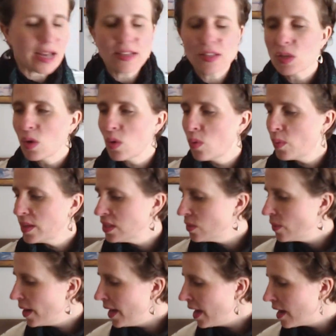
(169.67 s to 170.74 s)
So what
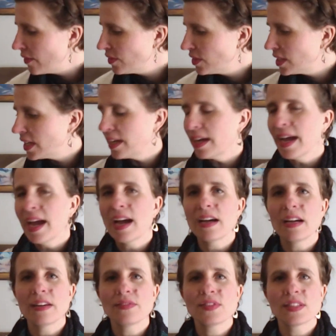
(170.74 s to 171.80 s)
do I have today? I
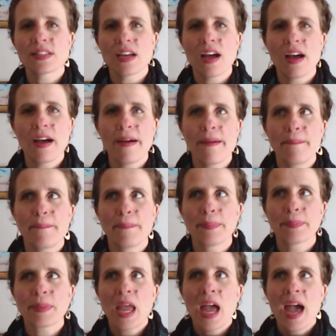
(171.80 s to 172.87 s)
have
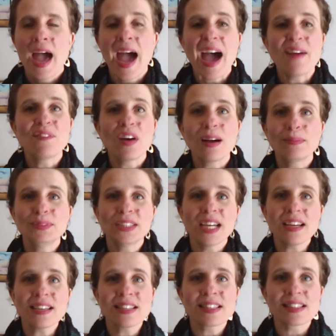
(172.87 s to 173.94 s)
some half
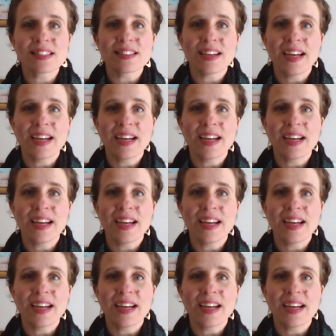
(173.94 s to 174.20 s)
objects.